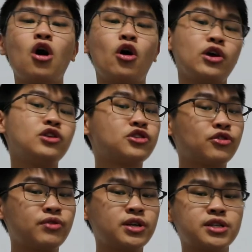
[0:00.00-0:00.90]
or
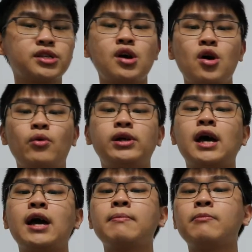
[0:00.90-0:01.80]
injuries when
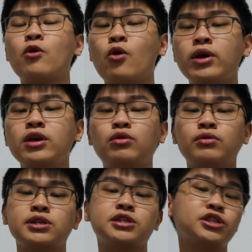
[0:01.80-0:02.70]
I am going
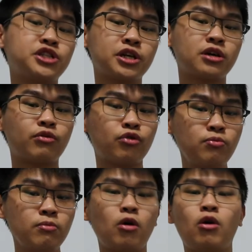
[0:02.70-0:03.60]
into the surgical
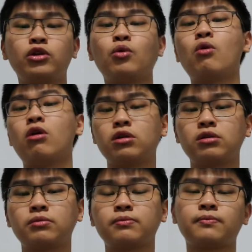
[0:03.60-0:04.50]
room or the ward.
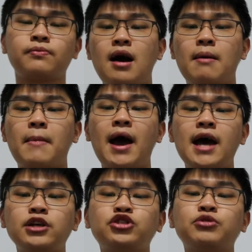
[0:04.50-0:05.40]
My
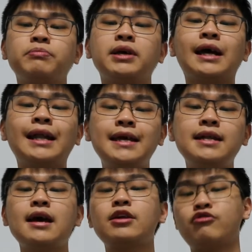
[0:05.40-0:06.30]
hands should be
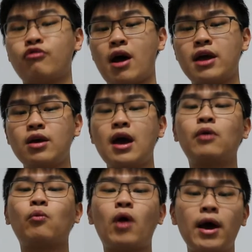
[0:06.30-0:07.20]
clean and dry
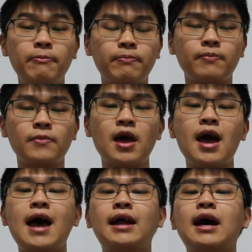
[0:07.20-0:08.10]
and wiped,
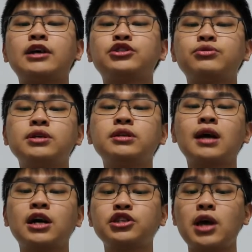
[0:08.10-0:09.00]
and I shouldn't
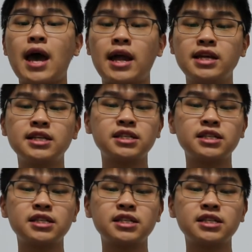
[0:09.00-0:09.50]
touch any